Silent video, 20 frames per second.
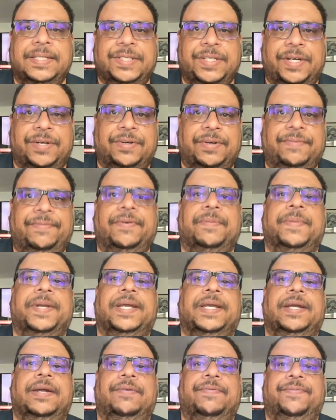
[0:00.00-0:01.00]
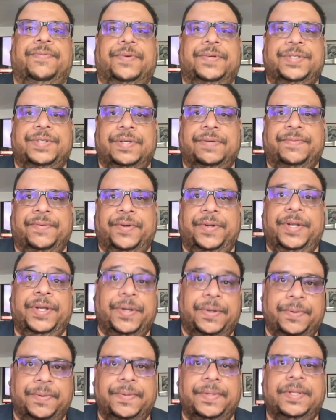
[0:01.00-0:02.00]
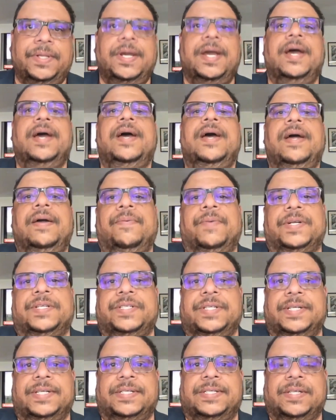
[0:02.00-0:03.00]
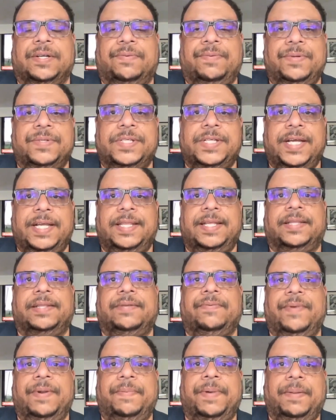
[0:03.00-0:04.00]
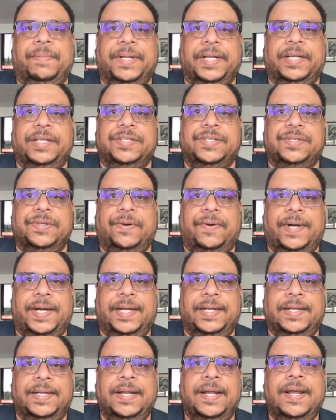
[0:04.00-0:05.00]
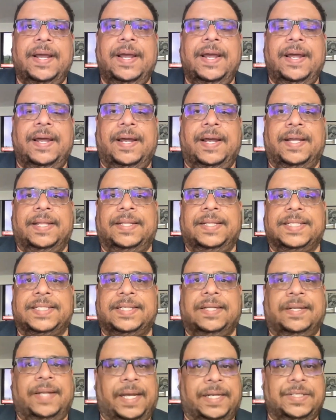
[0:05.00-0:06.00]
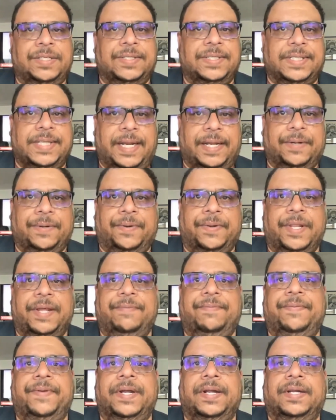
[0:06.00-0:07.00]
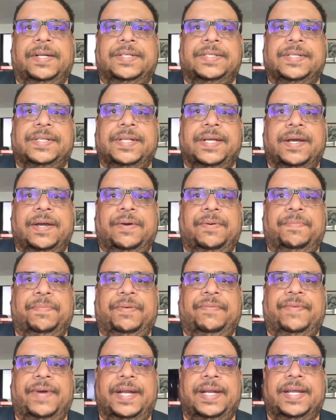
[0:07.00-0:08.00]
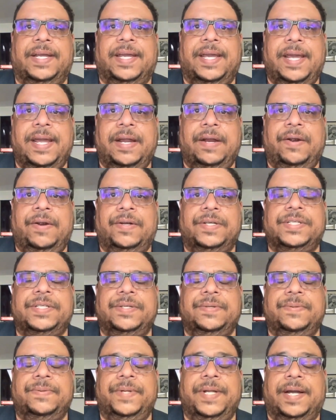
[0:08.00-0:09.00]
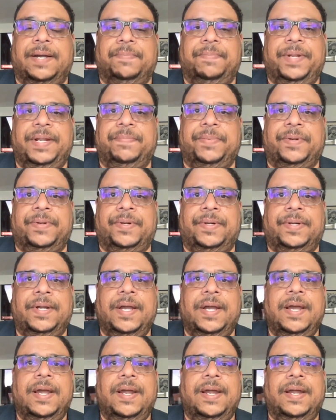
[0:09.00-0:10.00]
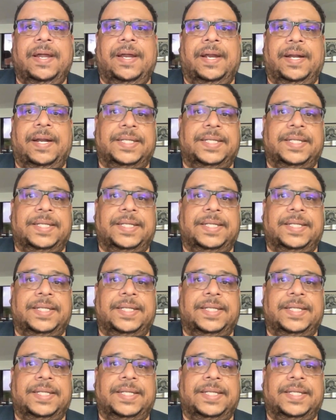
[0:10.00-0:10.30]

access to gender-affirming care for youth, which is a crusade that the Republicans are on this election cycle. They feel as though providing care to young people